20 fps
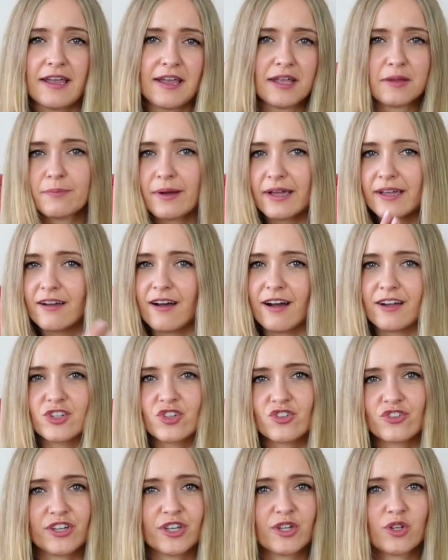In my
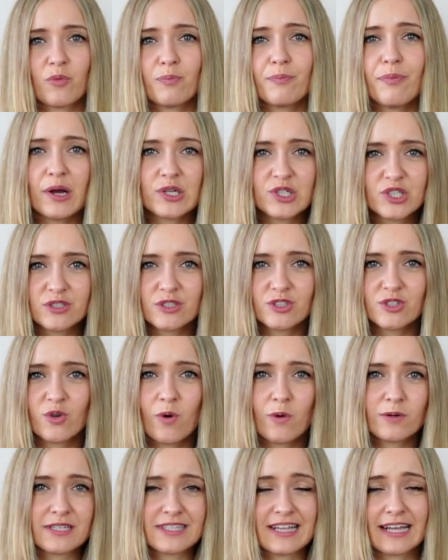country, you know, bachelor's
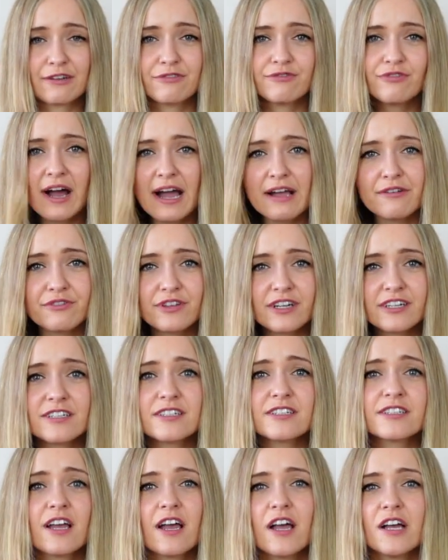course is like five
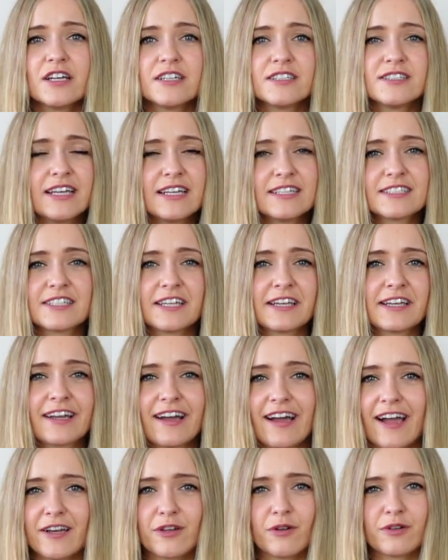years. They think
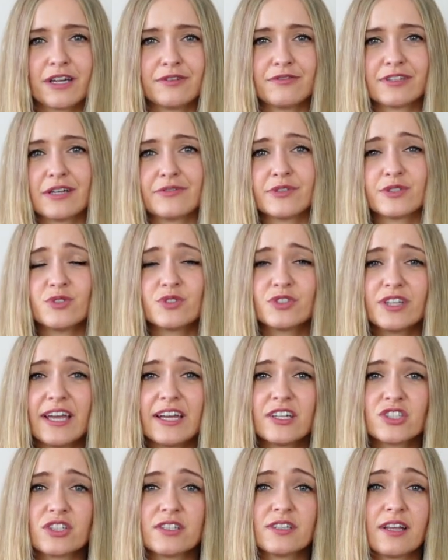I don't have enough
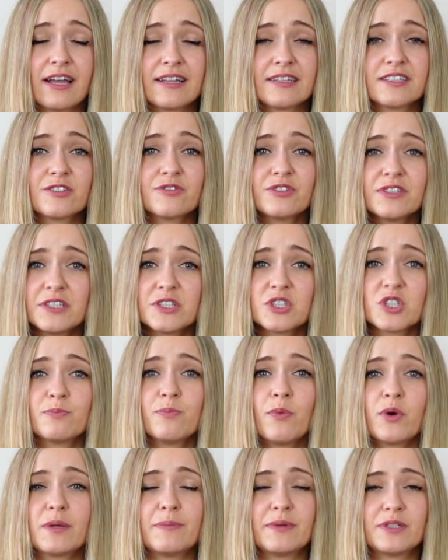education and they really
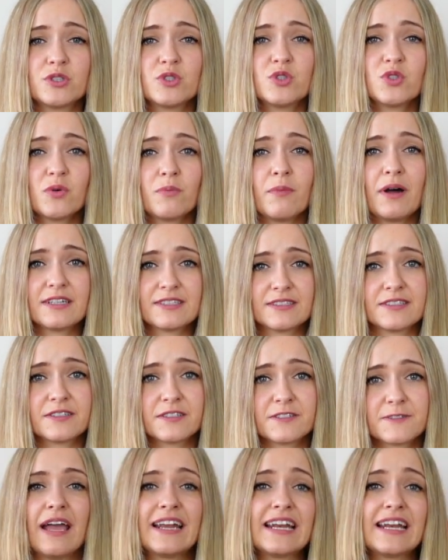supported me to do a master's.